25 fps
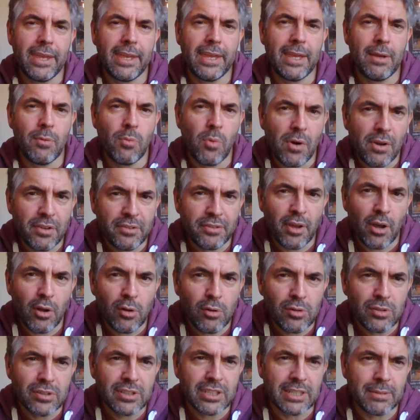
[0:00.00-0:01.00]
He was
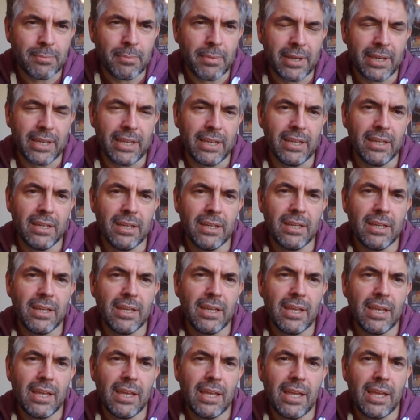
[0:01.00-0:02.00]
holding me
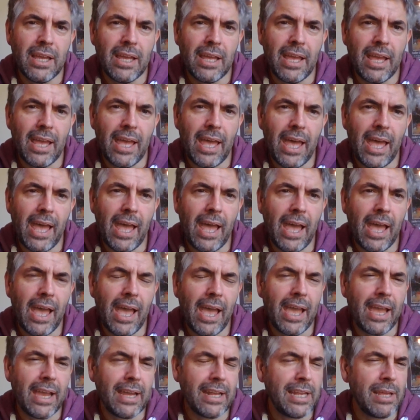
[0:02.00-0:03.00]

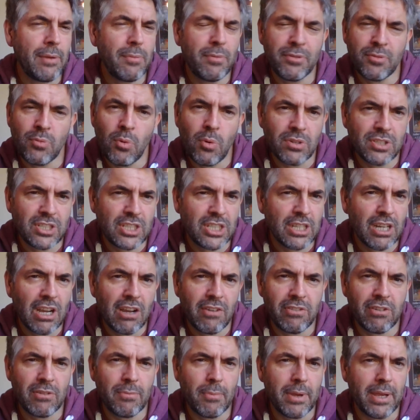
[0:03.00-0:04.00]
and he was watching
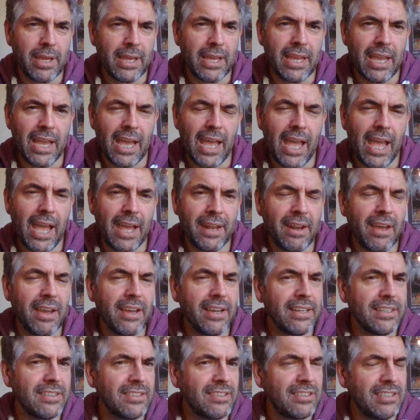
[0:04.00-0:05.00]
over me. And
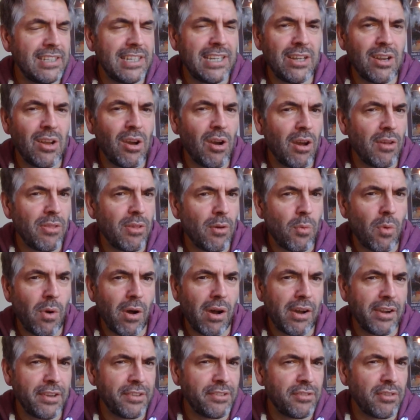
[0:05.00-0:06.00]
I can see now that
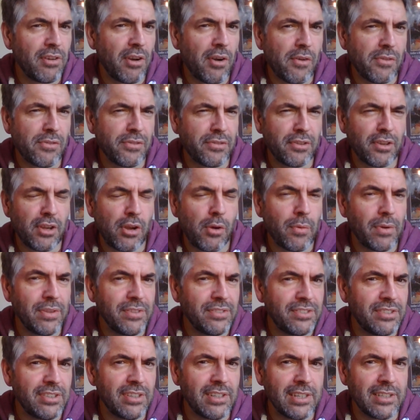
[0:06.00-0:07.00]
what I saw as
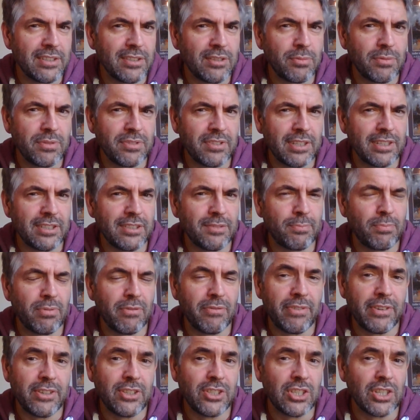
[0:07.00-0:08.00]
coincidence was his
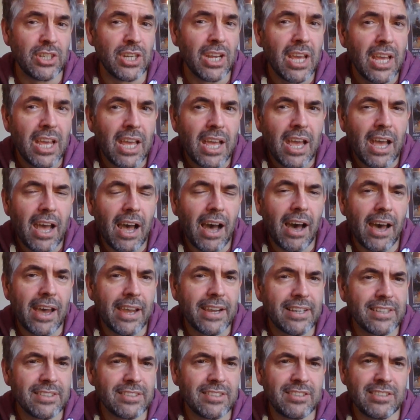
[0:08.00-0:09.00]
provision.
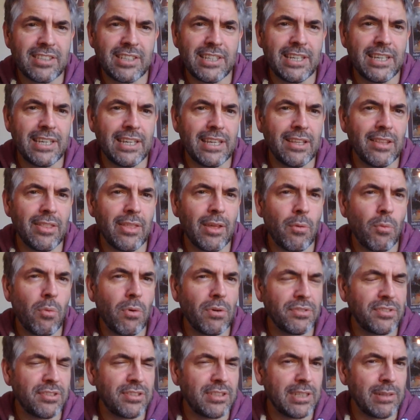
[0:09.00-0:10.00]
I can see that
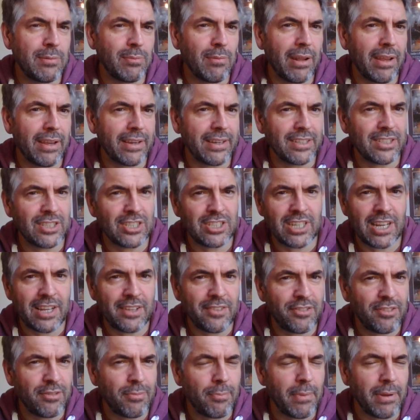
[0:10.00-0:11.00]
what seemed like a
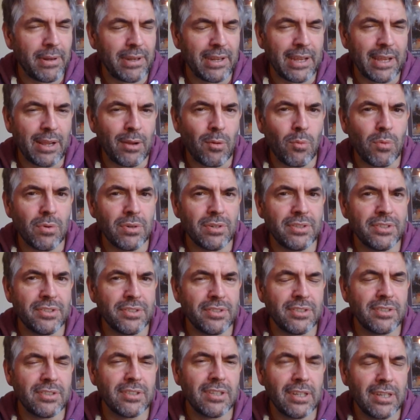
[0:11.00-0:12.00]
chance meeting
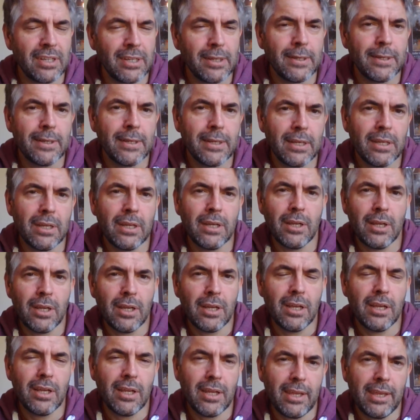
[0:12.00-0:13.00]
was,
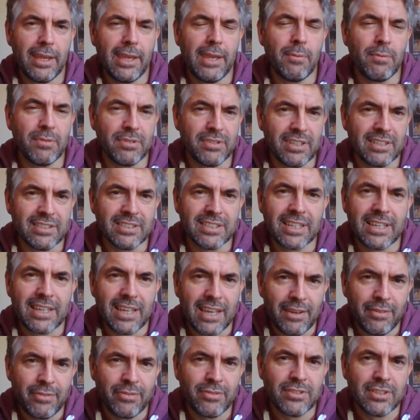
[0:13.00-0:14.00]
it was his
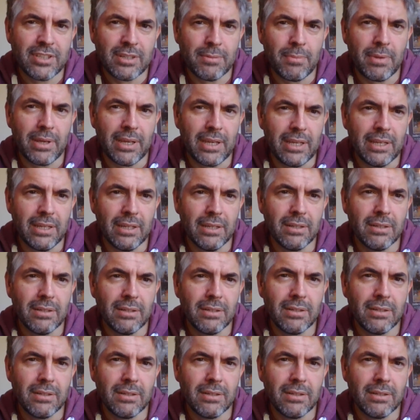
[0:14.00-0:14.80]
gift to me.